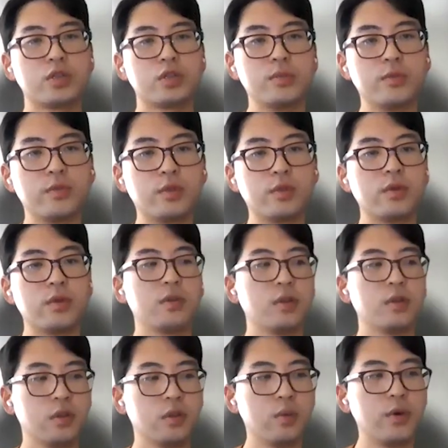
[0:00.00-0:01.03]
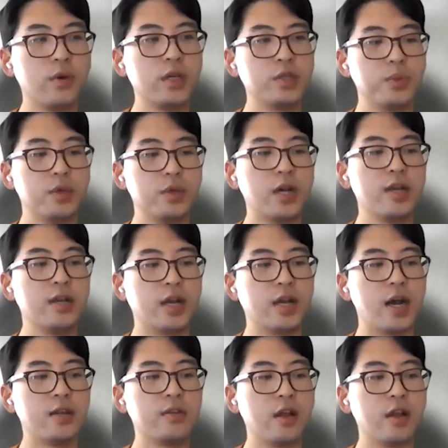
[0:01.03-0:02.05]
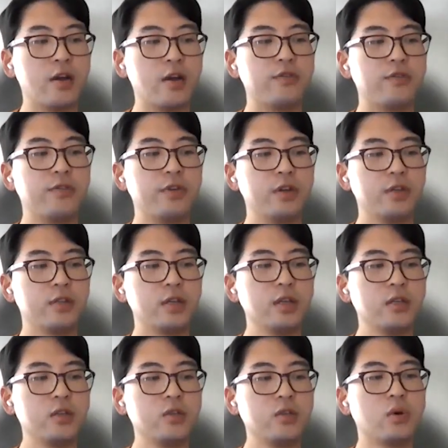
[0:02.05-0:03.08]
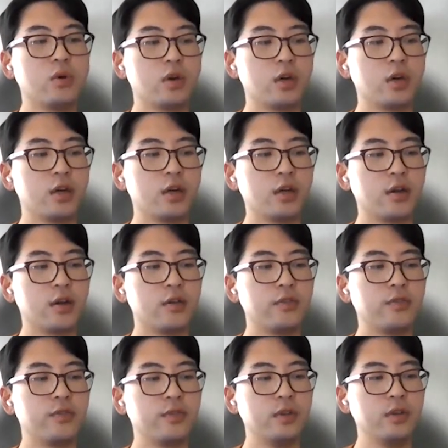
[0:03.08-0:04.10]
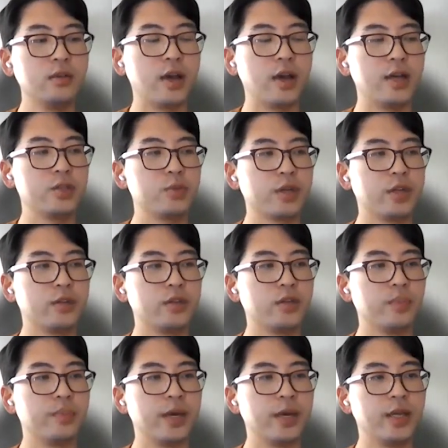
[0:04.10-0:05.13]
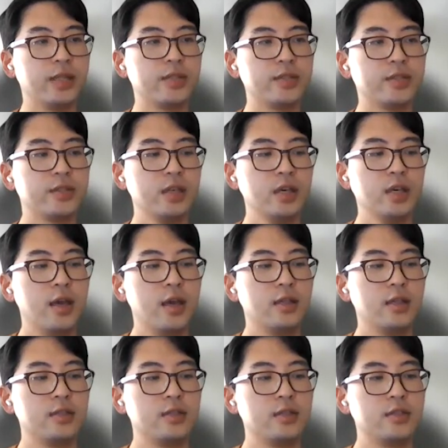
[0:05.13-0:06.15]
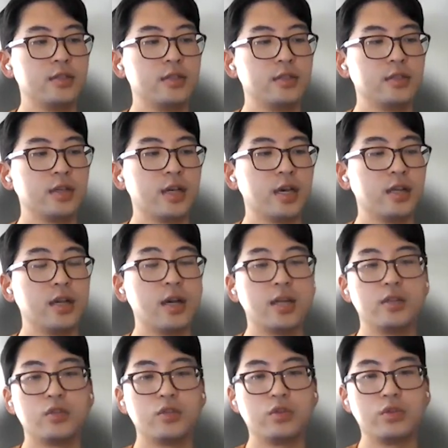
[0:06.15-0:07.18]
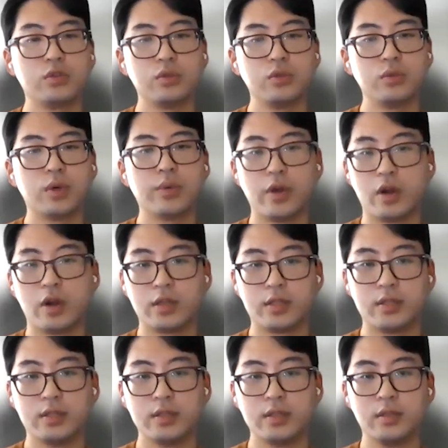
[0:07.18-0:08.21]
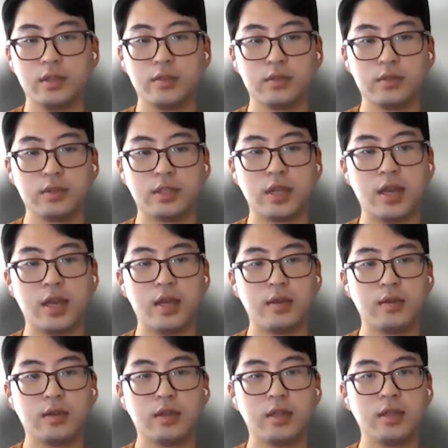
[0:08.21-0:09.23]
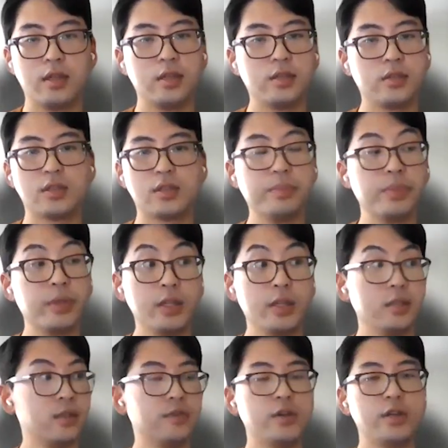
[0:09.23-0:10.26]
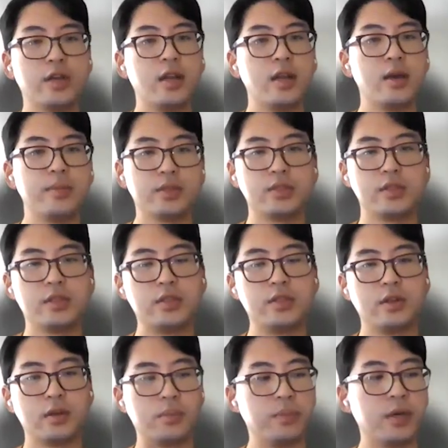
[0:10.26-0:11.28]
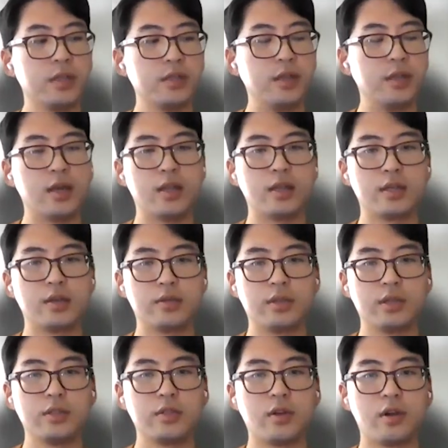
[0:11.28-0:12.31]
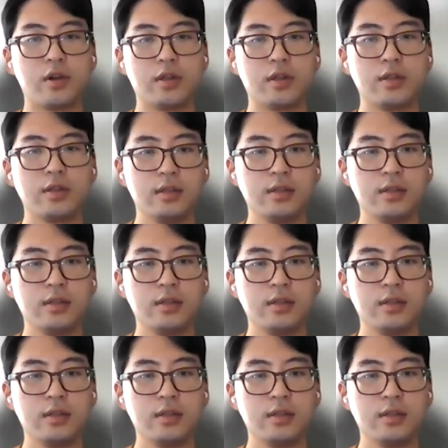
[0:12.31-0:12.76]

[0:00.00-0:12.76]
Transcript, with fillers: were some of the, the ways we kind of got our foot in the door, got our, you know, hands wet a little bit, and kind of got into where we are, you know, today. And then it's completely different dynamics this year. But yeah, that's how things started.